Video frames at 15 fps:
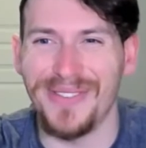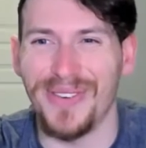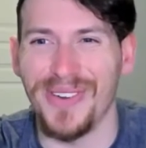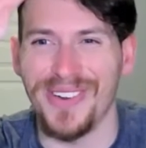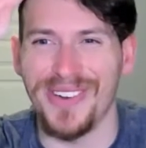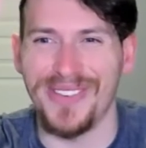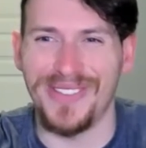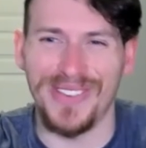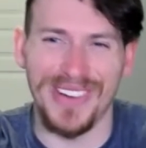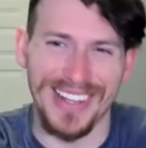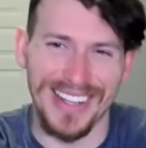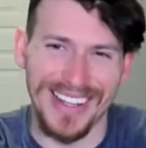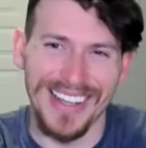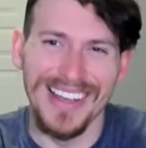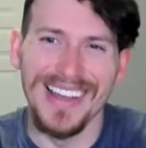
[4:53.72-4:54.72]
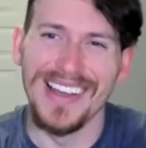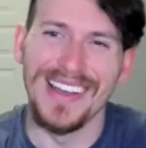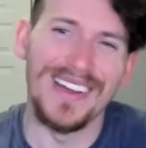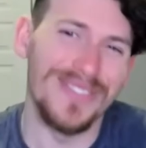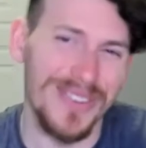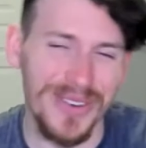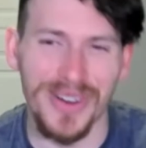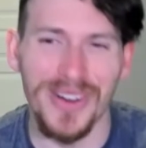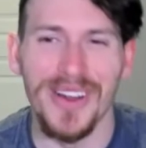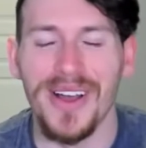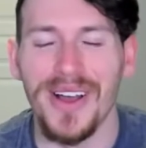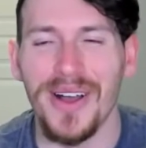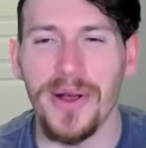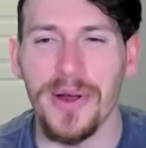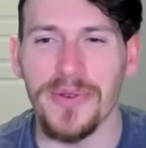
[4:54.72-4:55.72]
for for
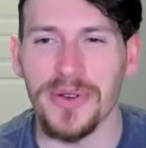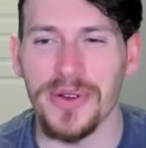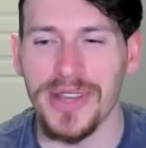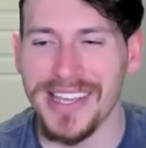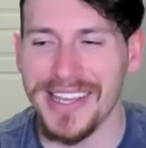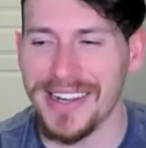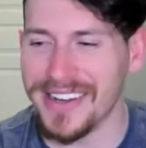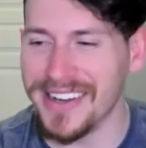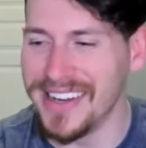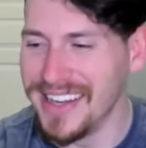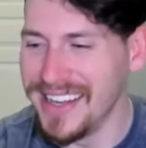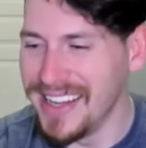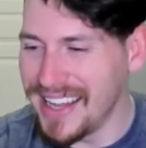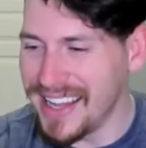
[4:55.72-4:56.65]
over a year,